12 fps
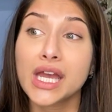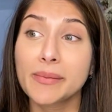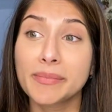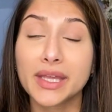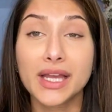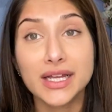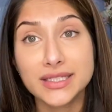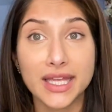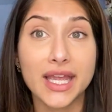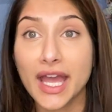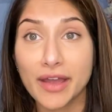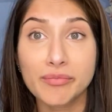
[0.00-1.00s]
because I
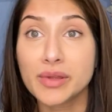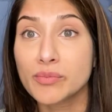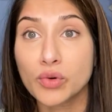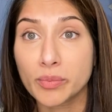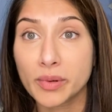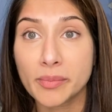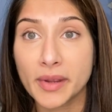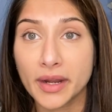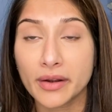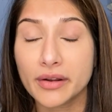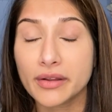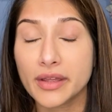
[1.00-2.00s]
have been more
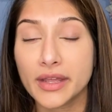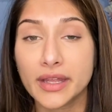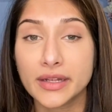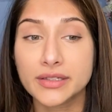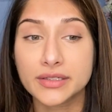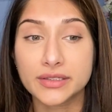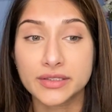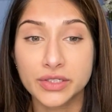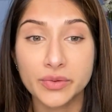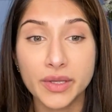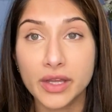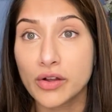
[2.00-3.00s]
prepared and
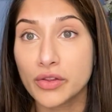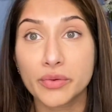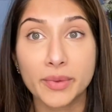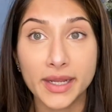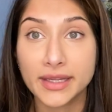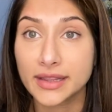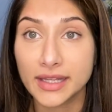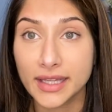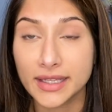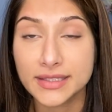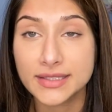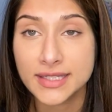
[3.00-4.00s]
doing all the right
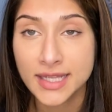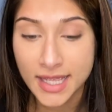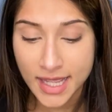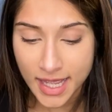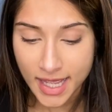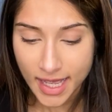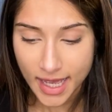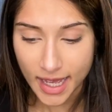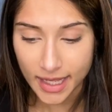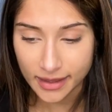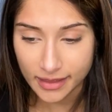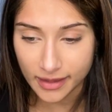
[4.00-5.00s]
things.
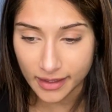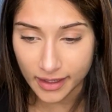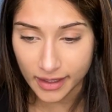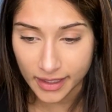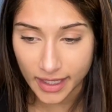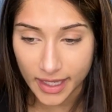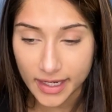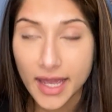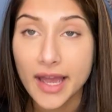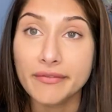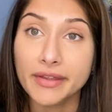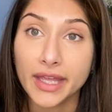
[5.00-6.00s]
I think, again,
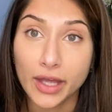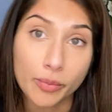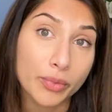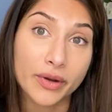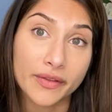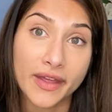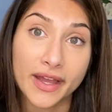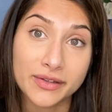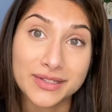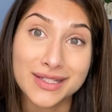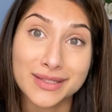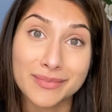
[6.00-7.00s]
having help around the
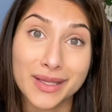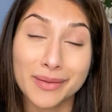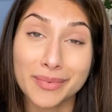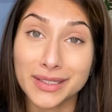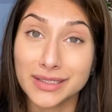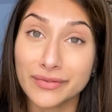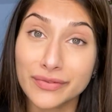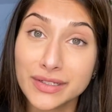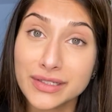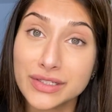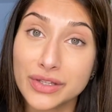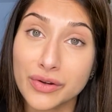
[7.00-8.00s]
house has made a big
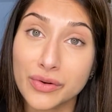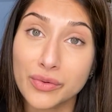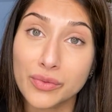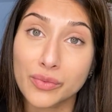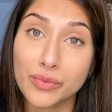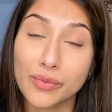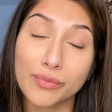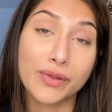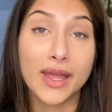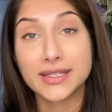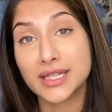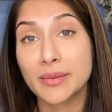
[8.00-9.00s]
difference. So
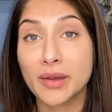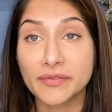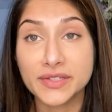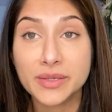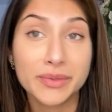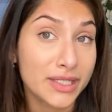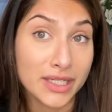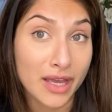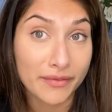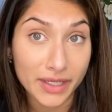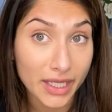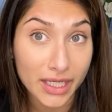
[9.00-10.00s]
last time, obviously, we didn't
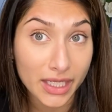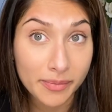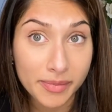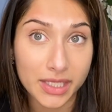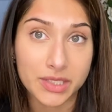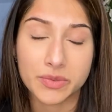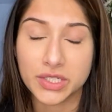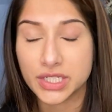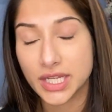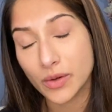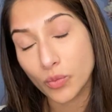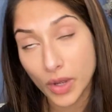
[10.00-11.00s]
have a nanny because we just
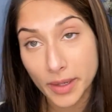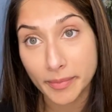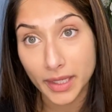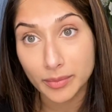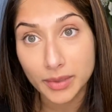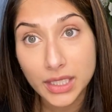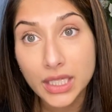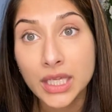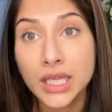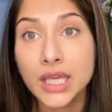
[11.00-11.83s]
had 1 baby,